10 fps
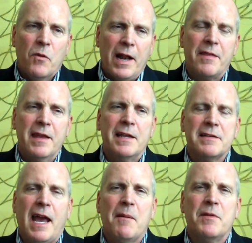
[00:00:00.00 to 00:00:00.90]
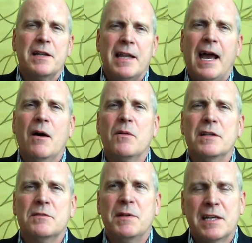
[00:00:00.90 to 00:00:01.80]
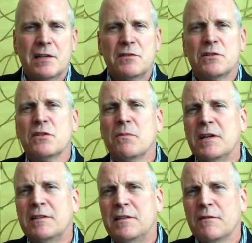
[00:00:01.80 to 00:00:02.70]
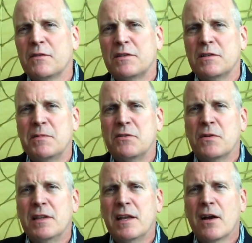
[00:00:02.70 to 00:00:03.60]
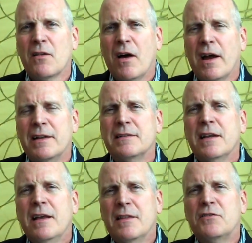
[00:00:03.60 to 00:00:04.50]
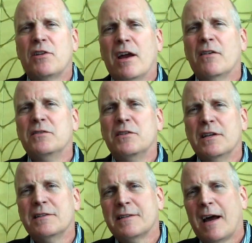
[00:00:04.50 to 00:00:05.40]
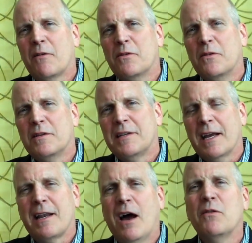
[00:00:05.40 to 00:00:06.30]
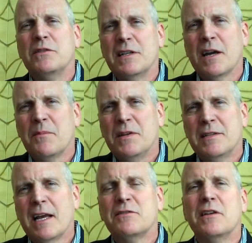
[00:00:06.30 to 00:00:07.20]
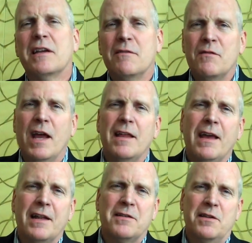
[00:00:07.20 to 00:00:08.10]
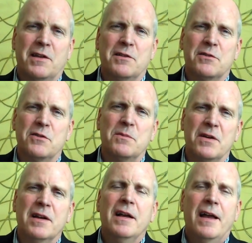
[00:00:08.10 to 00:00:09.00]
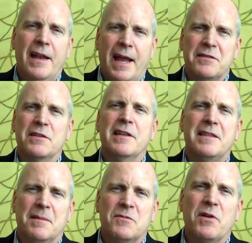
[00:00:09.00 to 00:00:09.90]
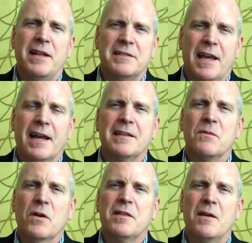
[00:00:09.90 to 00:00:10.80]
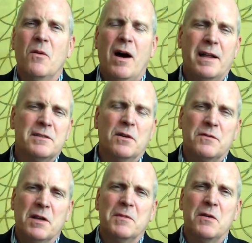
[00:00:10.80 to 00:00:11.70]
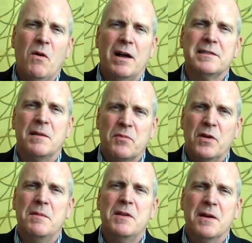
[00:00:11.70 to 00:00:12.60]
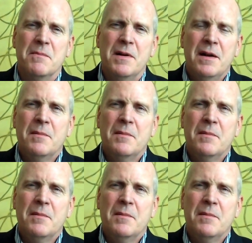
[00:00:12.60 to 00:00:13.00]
what I think is happening now is because there's so much differences between the airlines, the challenge is how do the technology companies actually convey that to the consumer and actually let them transact on what they want. So if somebody wants a premium